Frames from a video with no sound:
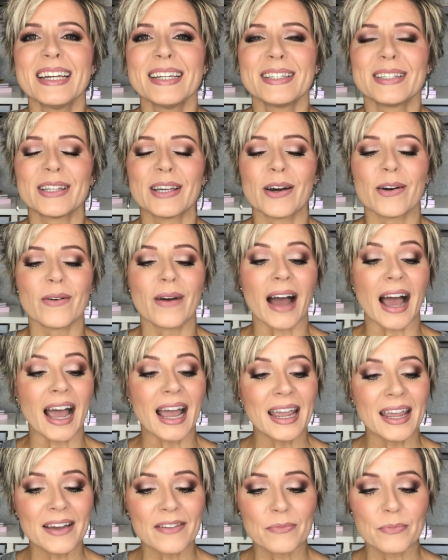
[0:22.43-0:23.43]
So
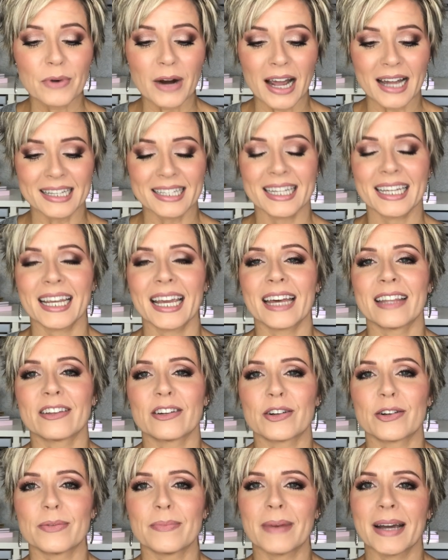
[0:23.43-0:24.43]
I have brought
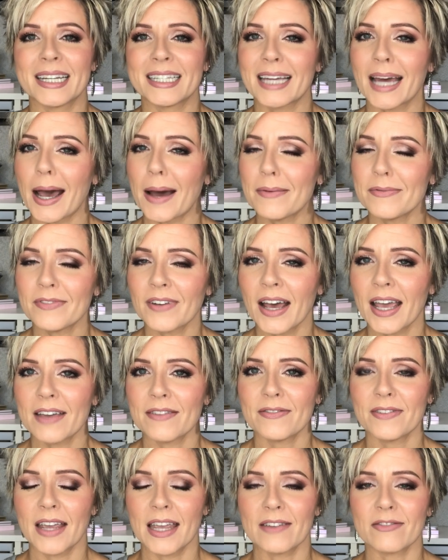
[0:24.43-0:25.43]
together my top
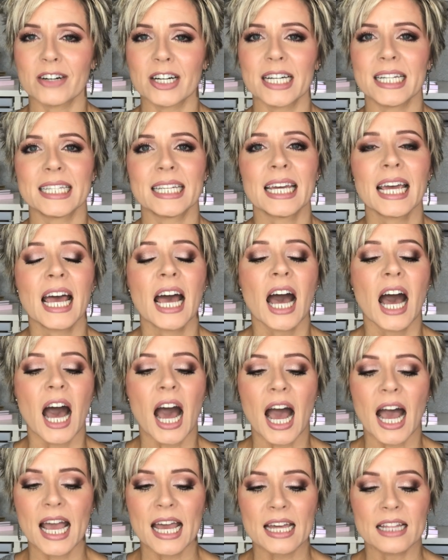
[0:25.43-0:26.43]
five favorite.
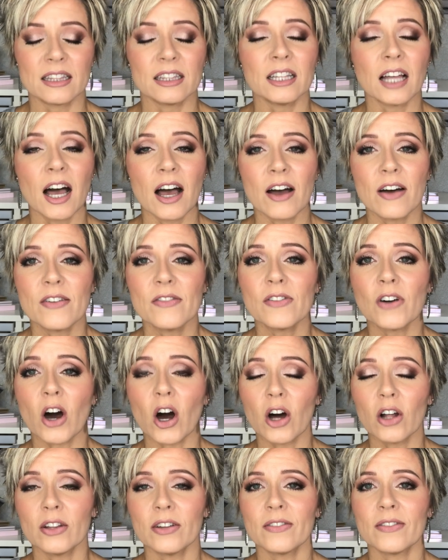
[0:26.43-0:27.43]
I love
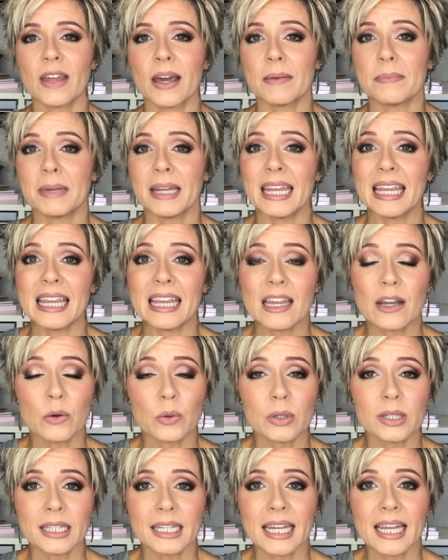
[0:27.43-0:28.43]
all of them
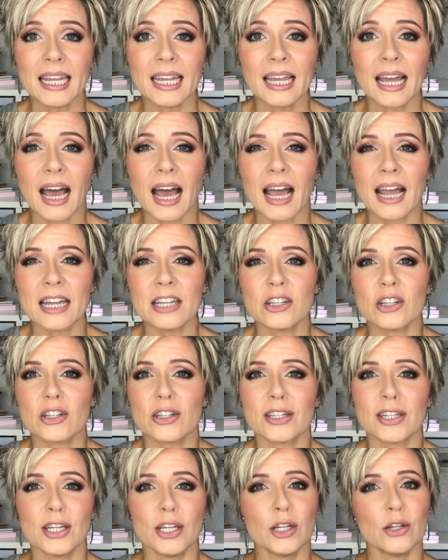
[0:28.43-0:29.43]
equally. I
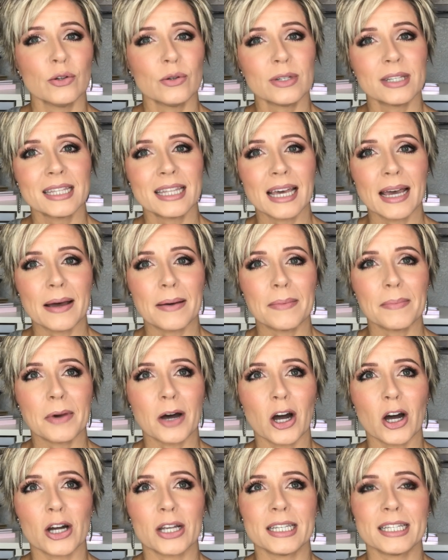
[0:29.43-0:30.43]
just use
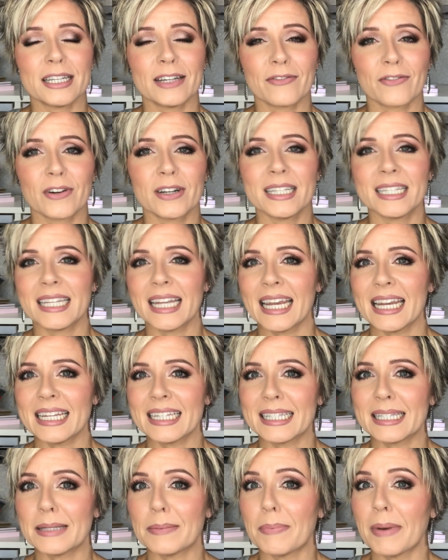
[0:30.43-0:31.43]
them on different
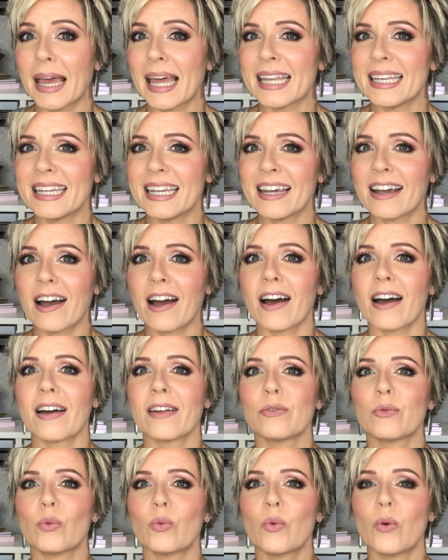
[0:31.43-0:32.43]
days depending
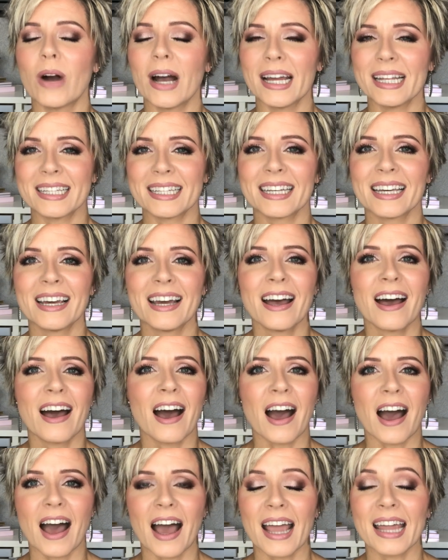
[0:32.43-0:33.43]
on what
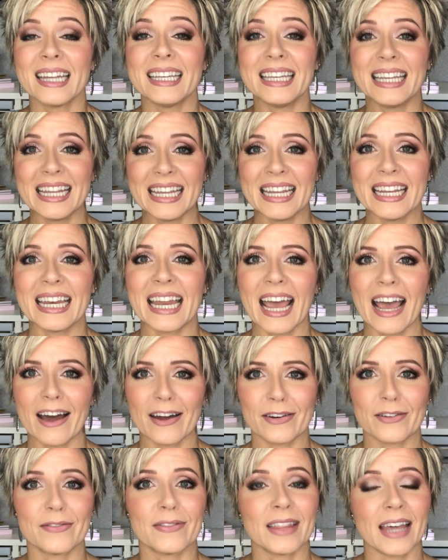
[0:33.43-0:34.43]
I need
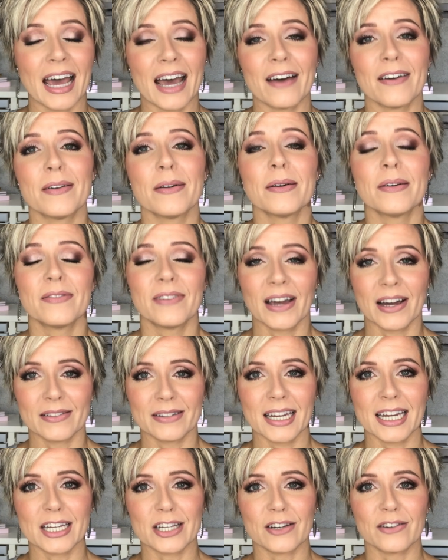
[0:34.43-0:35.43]
out of that
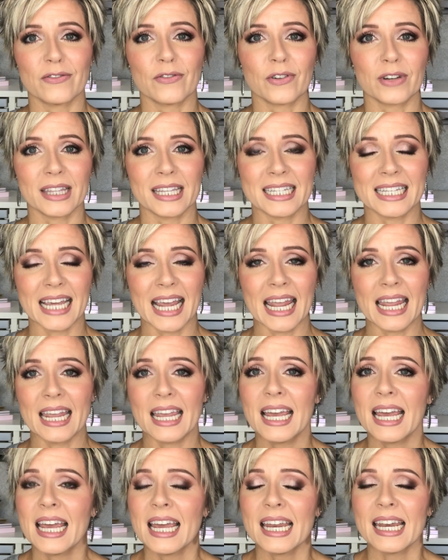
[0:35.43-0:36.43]
foundation for the day.
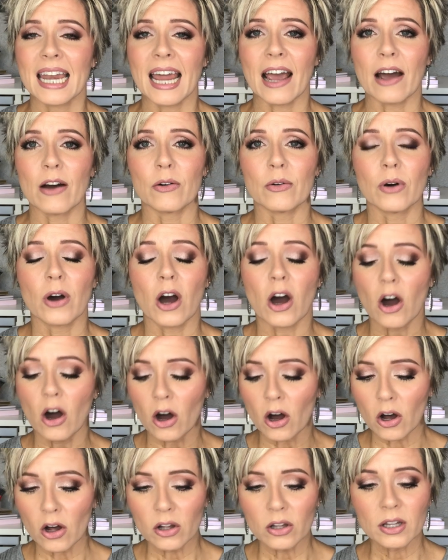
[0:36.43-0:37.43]
Now,
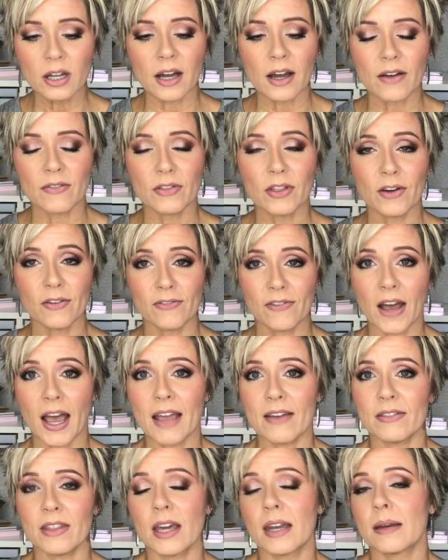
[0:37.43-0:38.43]
all of the
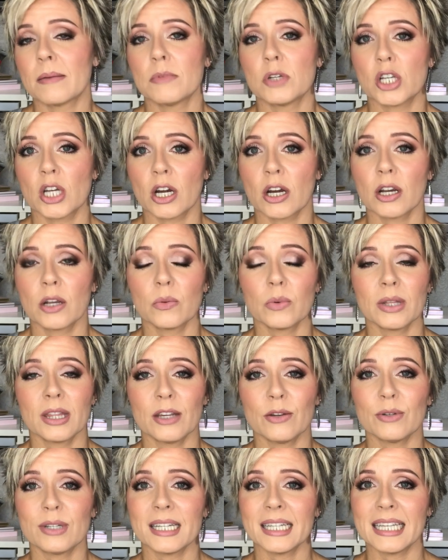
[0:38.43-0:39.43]
five that I'm sharing with
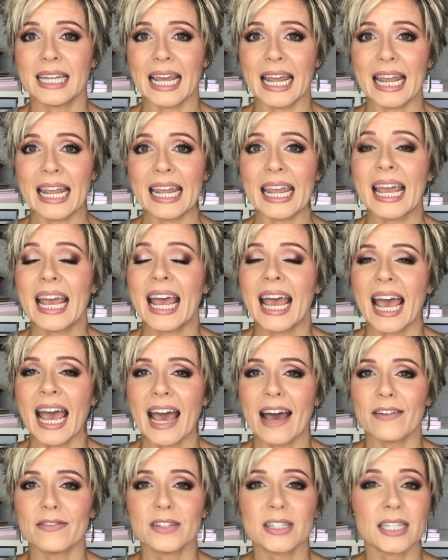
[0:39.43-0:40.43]
you today
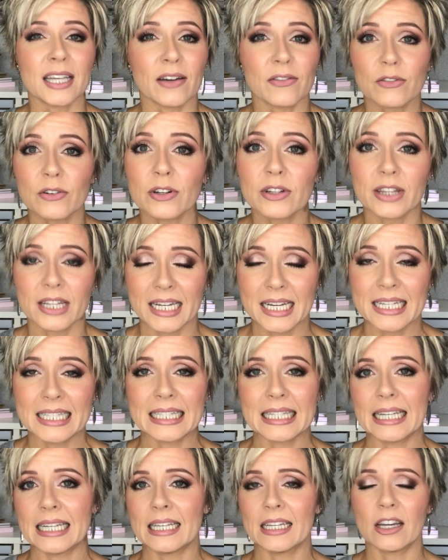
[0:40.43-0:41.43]
have several
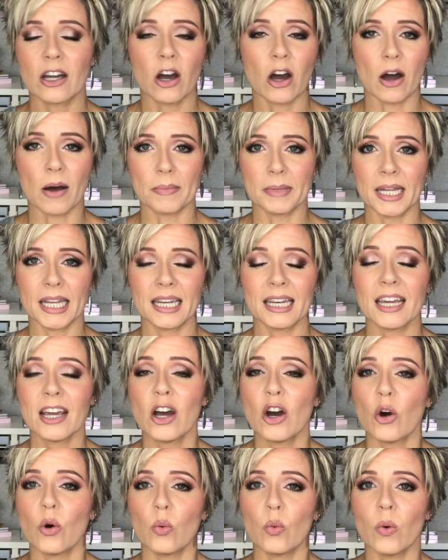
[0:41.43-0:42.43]
things in common.
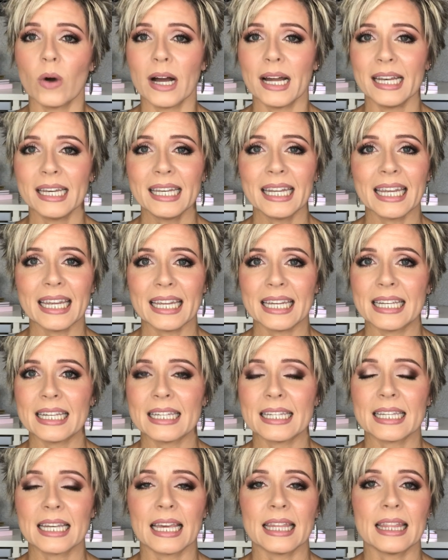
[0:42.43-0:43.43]
One
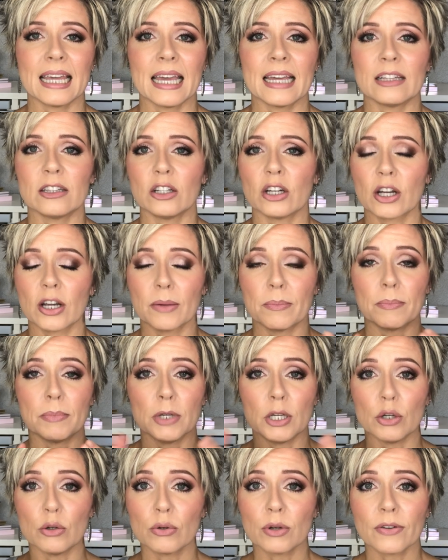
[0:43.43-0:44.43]
is they look
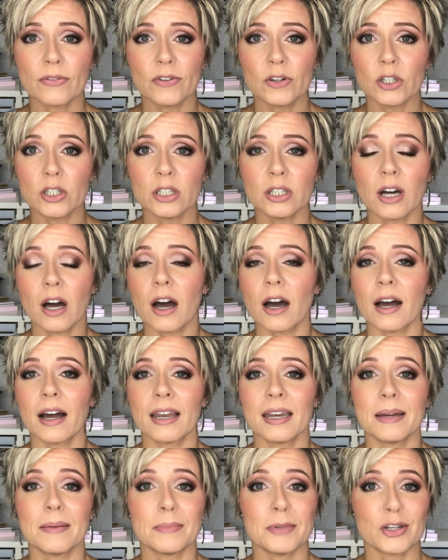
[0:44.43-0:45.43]
beautiful
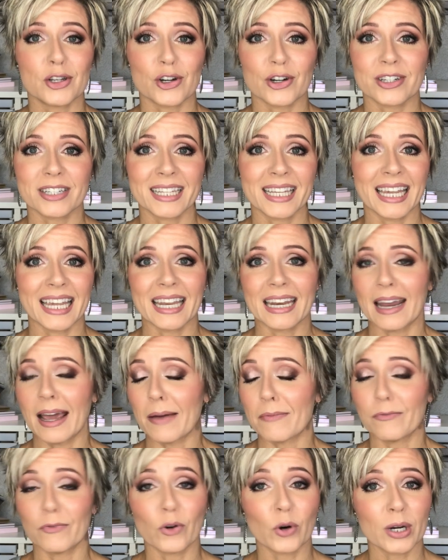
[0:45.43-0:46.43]
on mature skin.
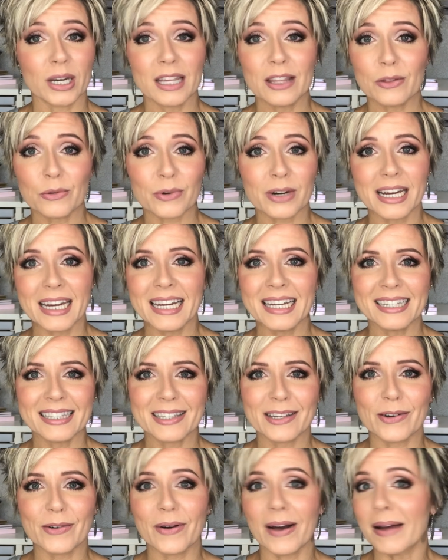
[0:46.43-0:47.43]
I'm 43,
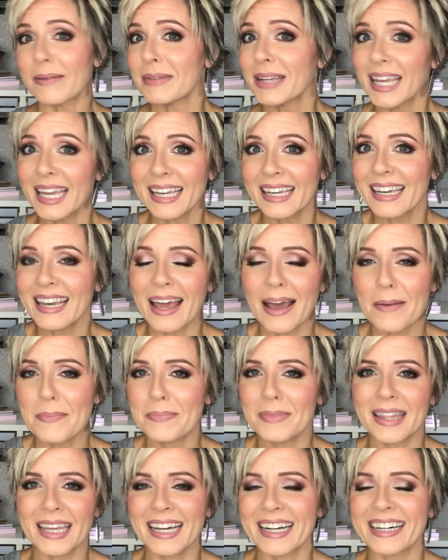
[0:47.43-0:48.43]
so I'm getting
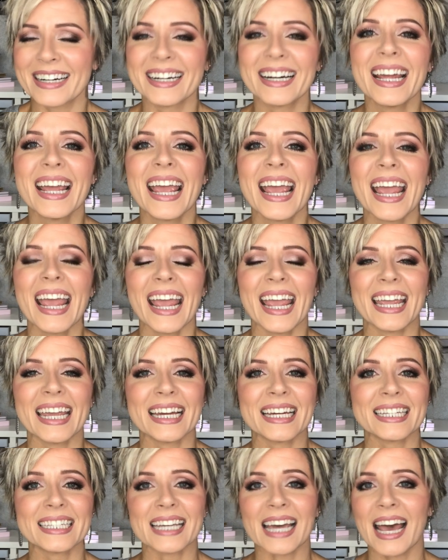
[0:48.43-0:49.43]
up there,
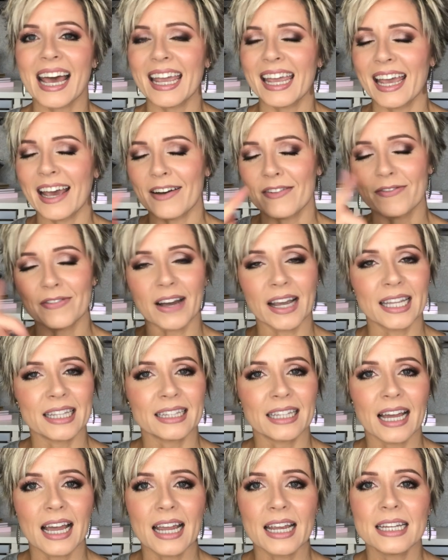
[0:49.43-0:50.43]
and I have
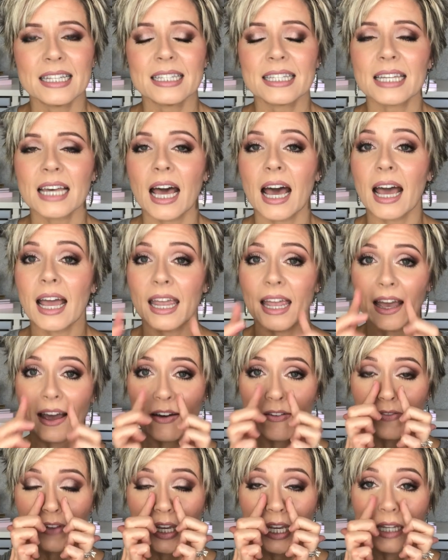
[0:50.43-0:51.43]
fine lines, I
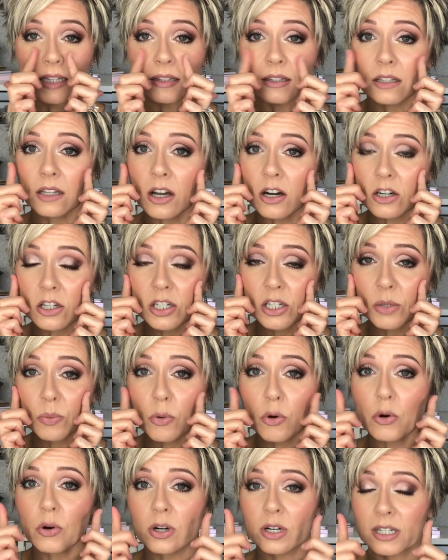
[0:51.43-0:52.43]
have enlarged
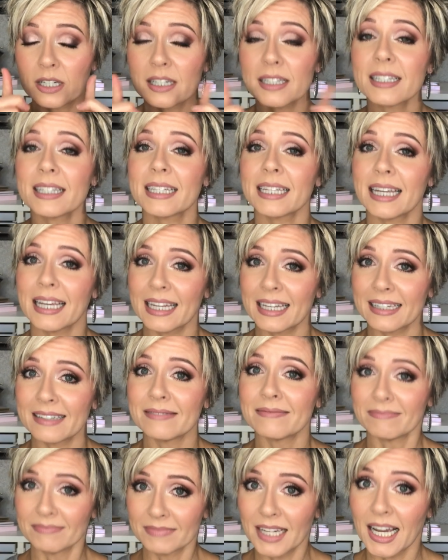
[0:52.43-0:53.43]
pores,
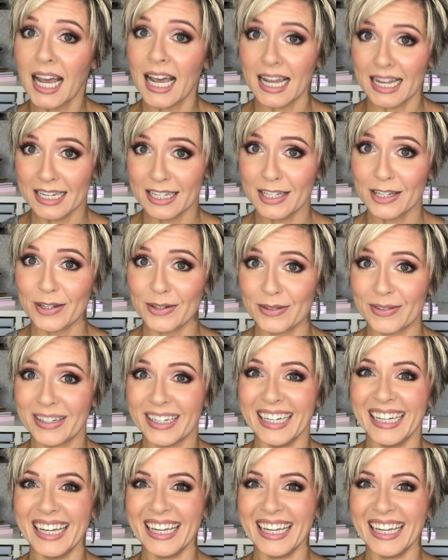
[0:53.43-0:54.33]
and I do.